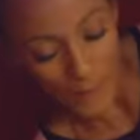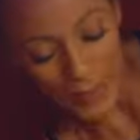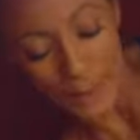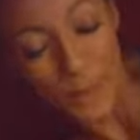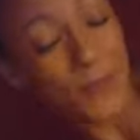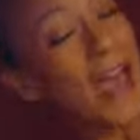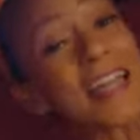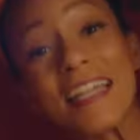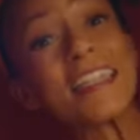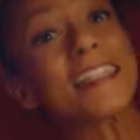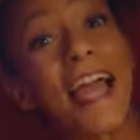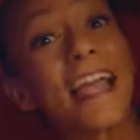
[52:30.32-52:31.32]
my
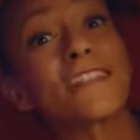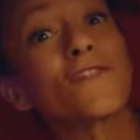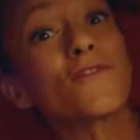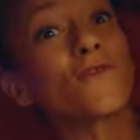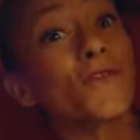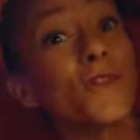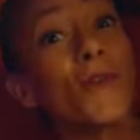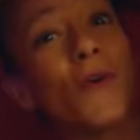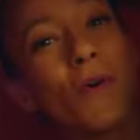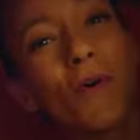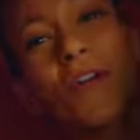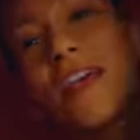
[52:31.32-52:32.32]
belly's nice and
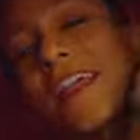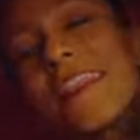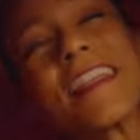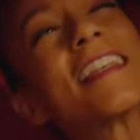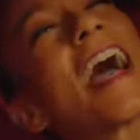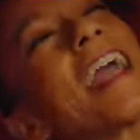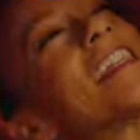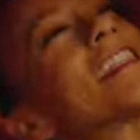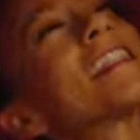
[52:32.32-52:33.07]
full. The night